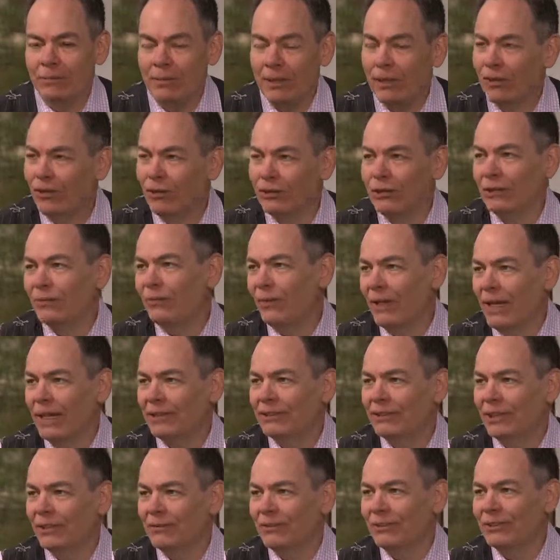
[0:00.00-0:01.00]
to be
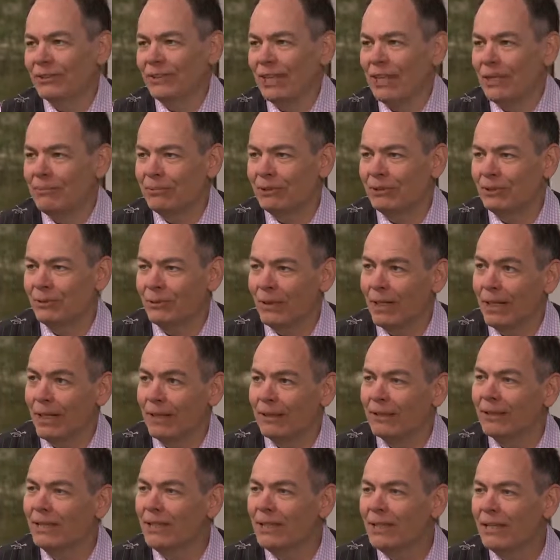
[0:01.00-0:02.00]
crucified several times as
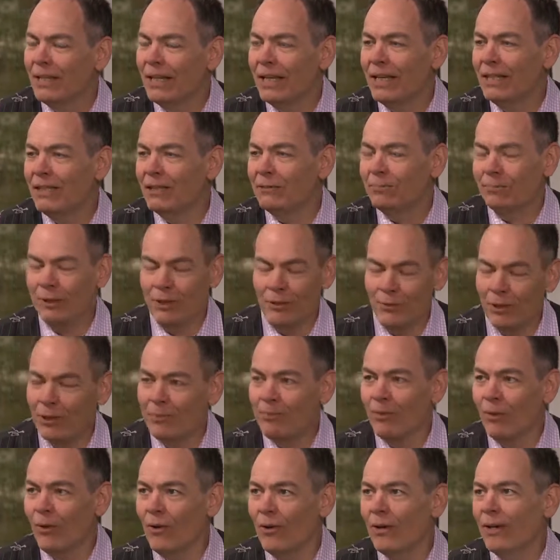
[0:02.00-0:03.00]
well. And it's been
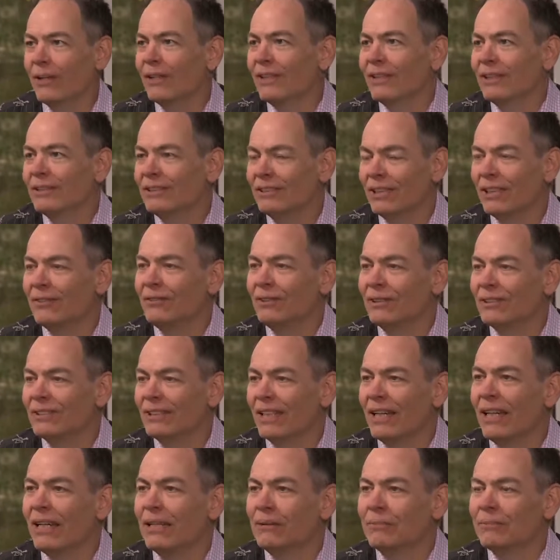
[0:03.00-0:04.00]
reborn several
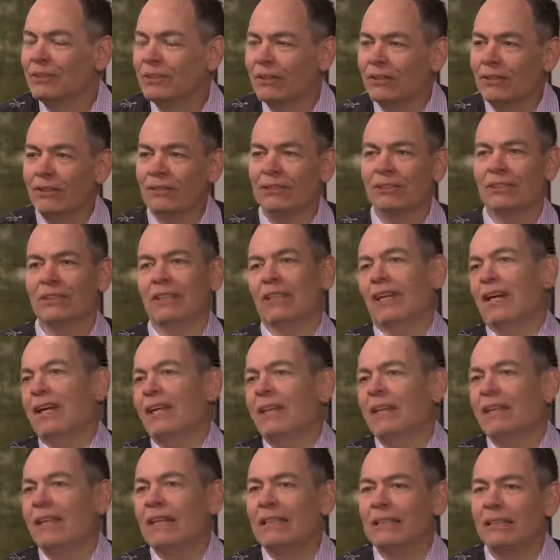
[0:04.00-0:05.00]
times. So it's
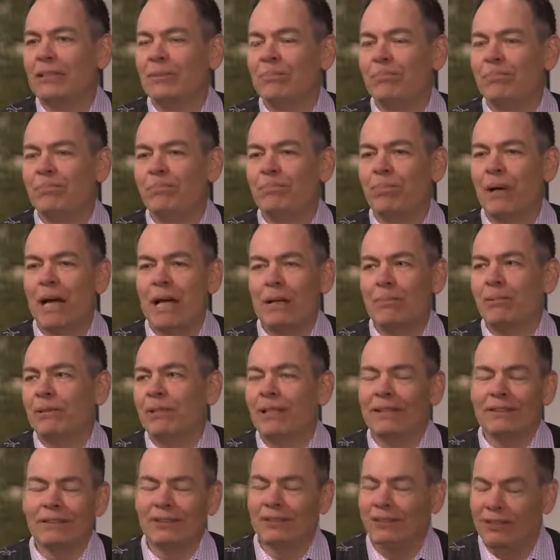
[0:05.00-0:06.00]
kind of like the
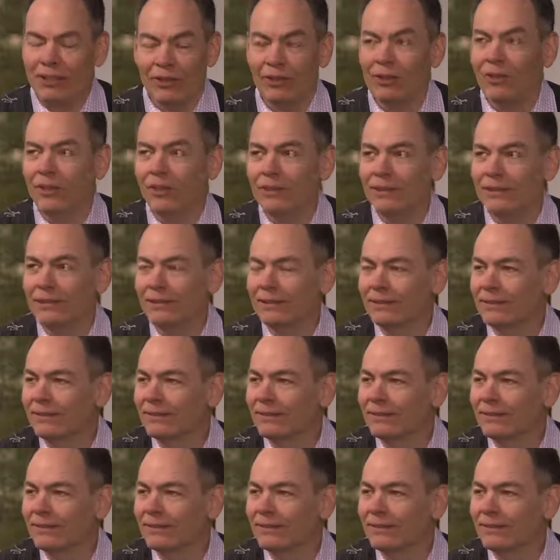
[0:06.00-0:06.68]
Bible on steroids.